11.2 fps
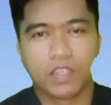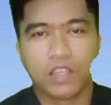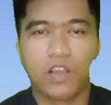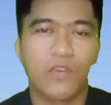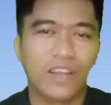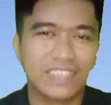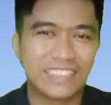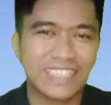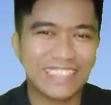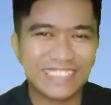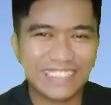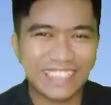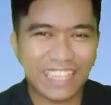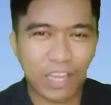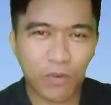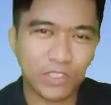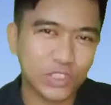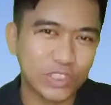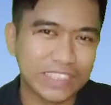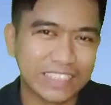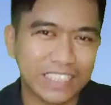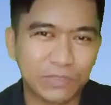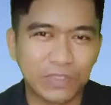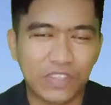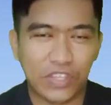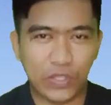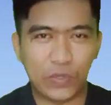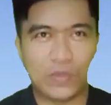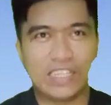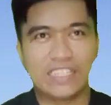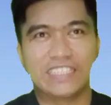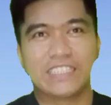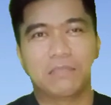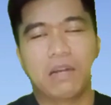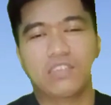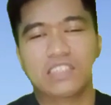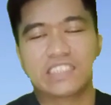Alright, the second thing that I want to discuss with you is about the